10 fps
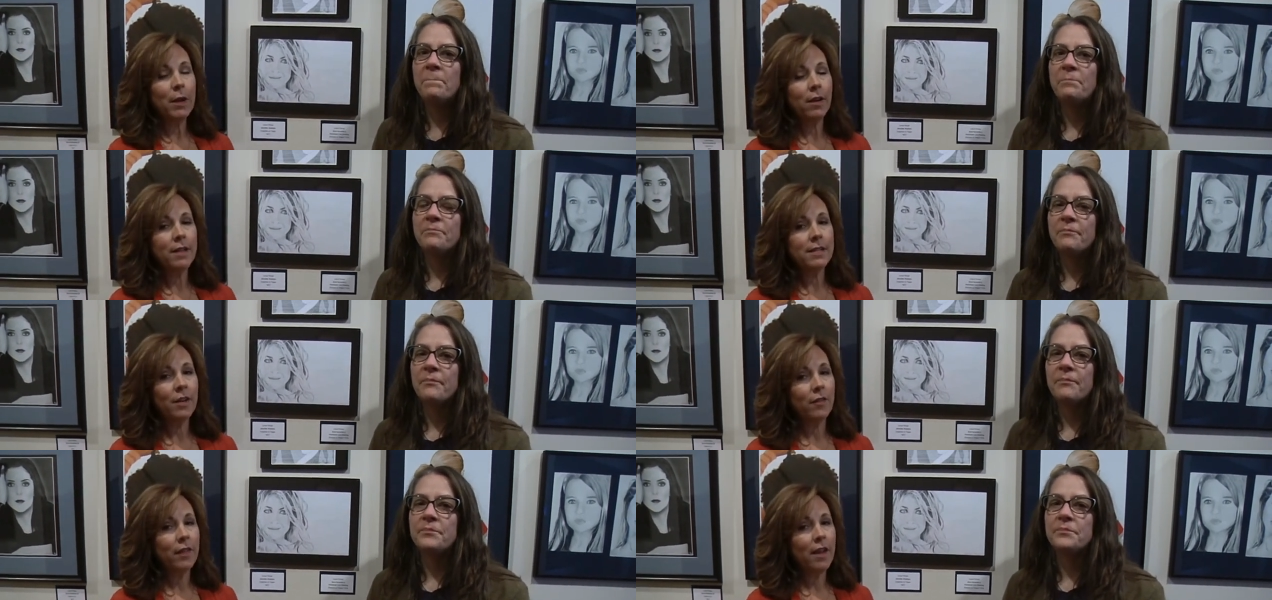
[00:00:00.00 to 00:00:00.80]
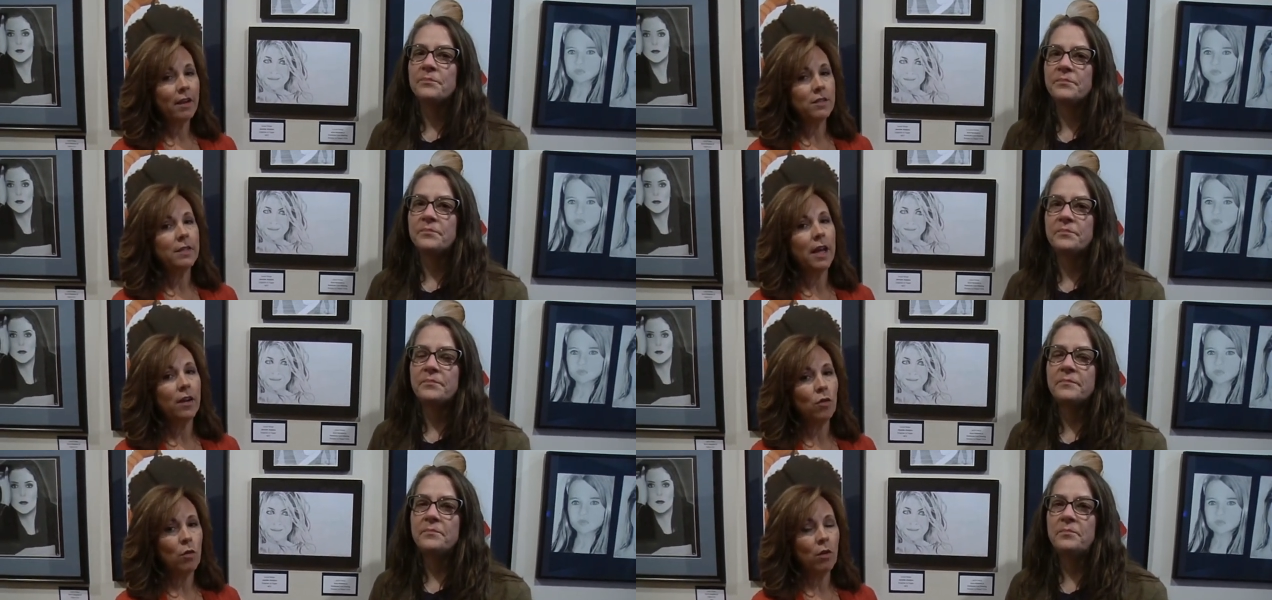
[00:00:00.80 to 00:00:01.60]

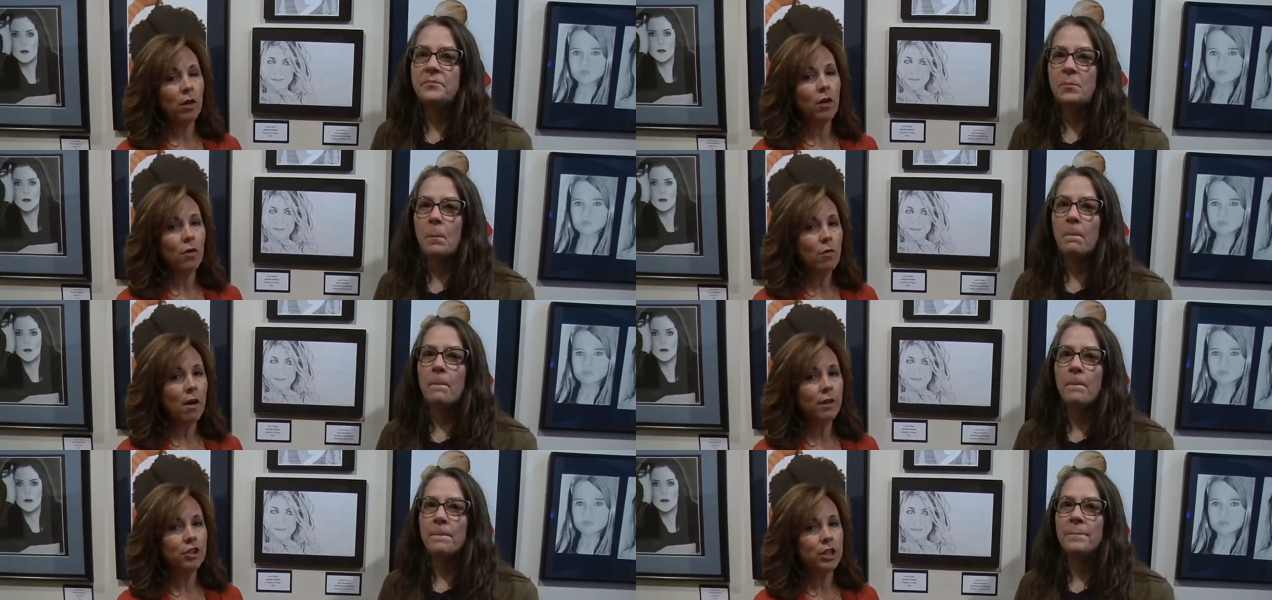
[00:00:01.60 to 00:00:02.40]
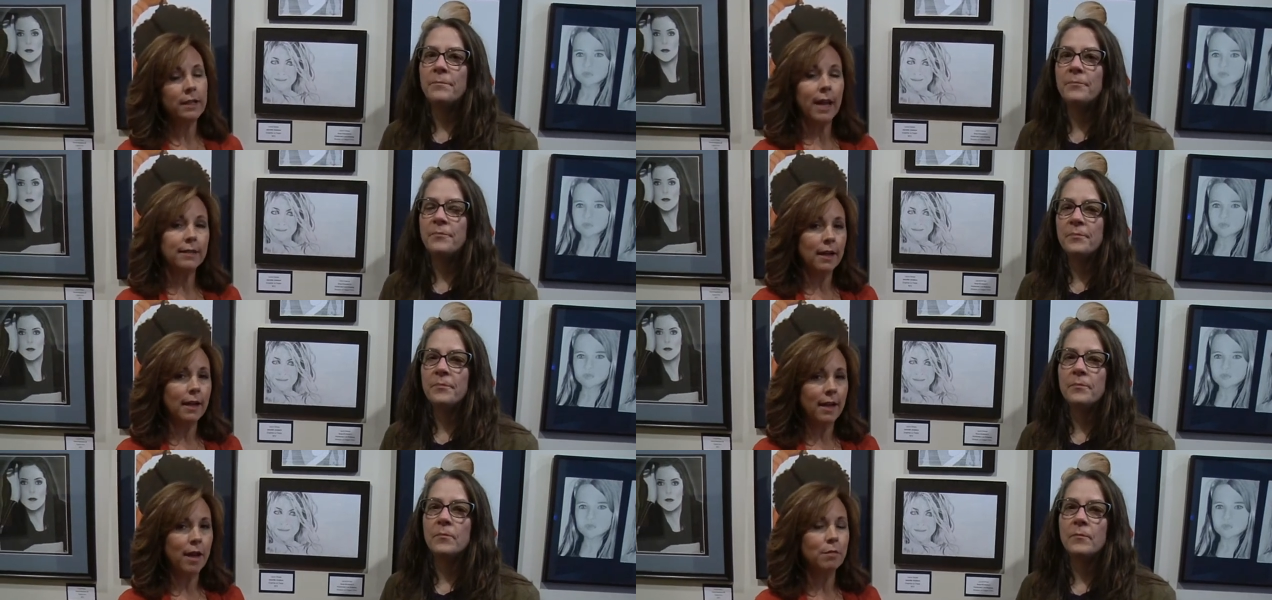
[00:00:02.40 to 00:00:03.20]
Speaker 1: ParadiseCenterForTheArts.org, O-R-G,
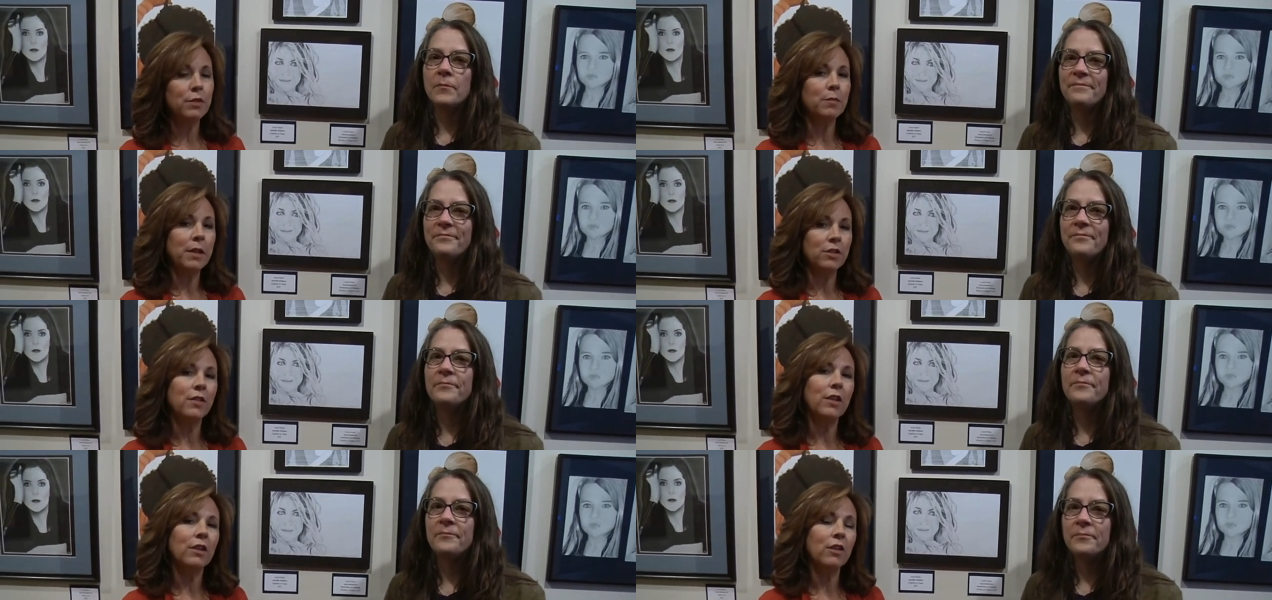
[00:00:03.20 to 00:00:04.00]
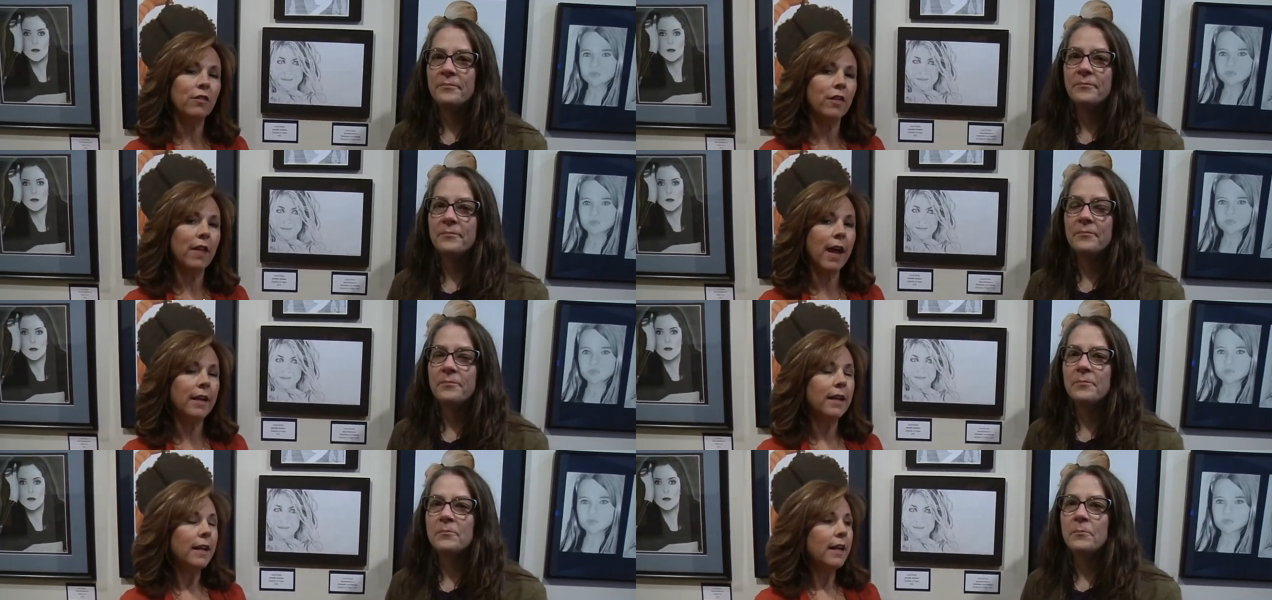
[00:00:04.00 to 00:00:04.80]
not .com. So make sure that you look for
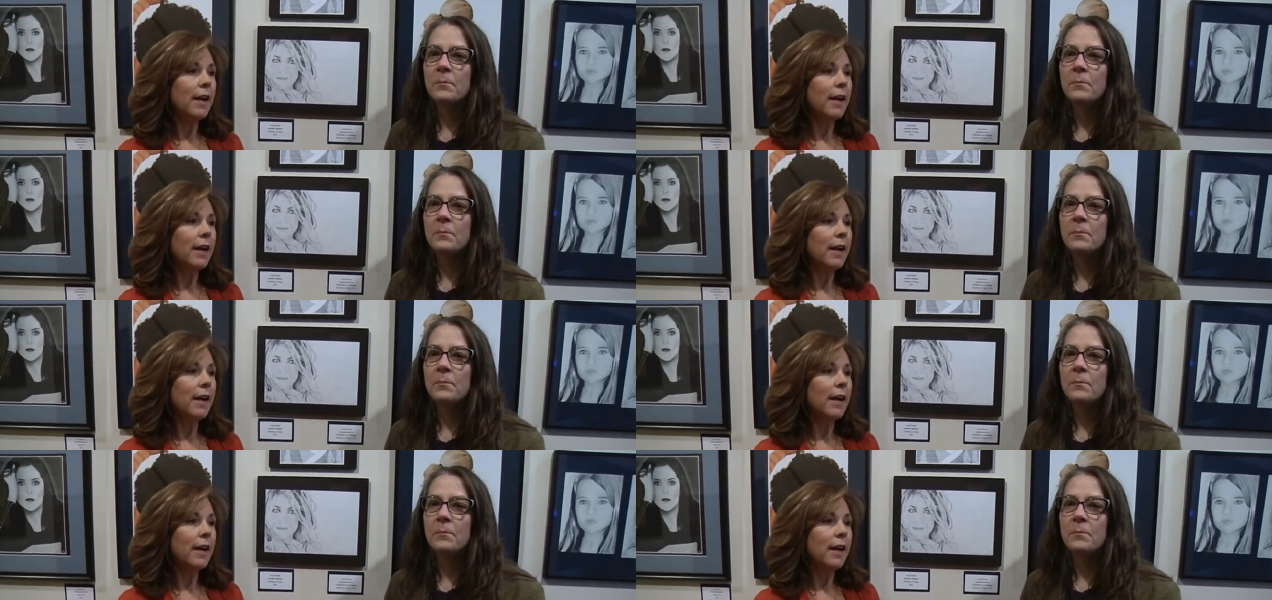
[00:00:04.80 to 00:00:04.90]
that.